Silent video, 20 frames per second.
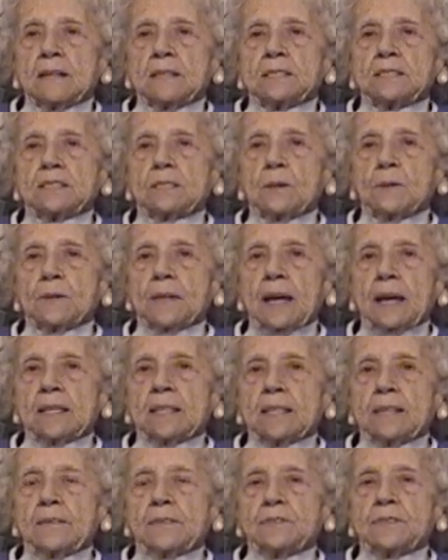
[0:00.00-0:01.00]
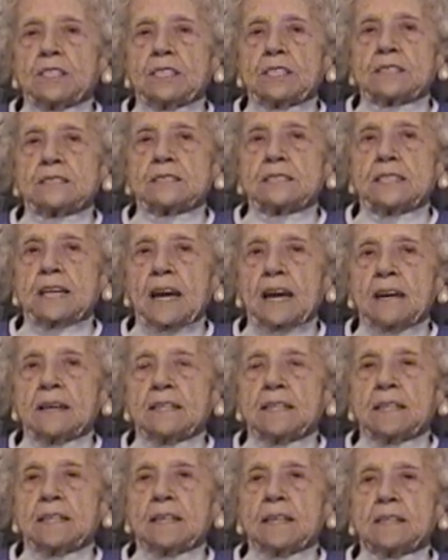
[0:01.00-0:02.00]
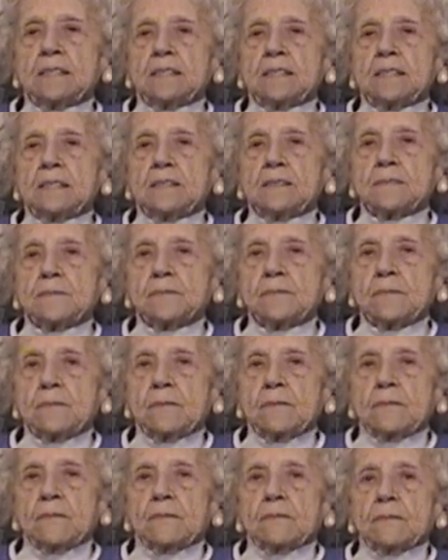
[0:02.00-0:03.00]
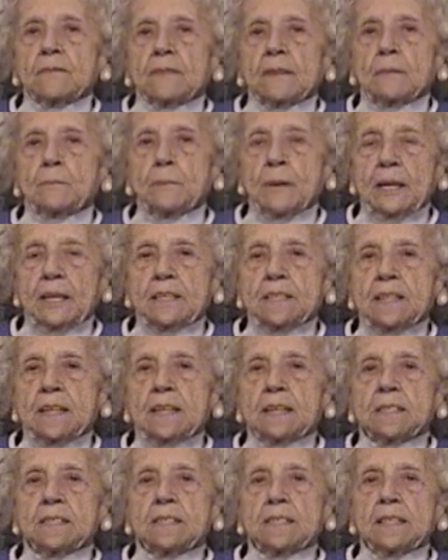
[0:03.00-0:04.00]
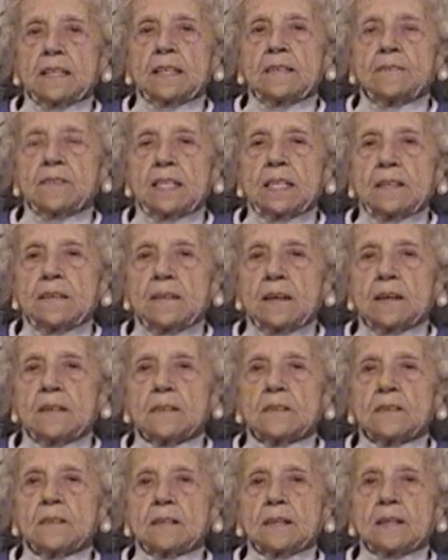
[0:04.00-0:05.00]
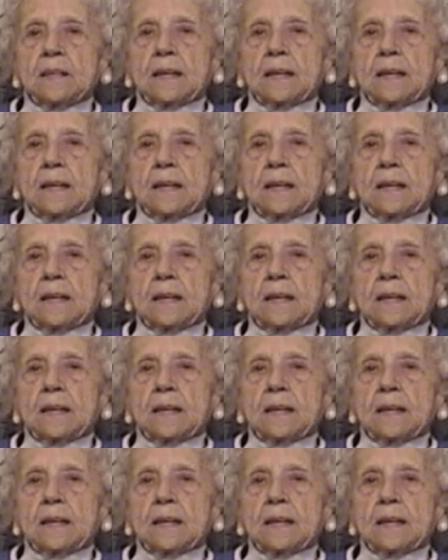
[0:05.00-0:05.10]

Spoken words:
so that left just Dad and Bud then living there.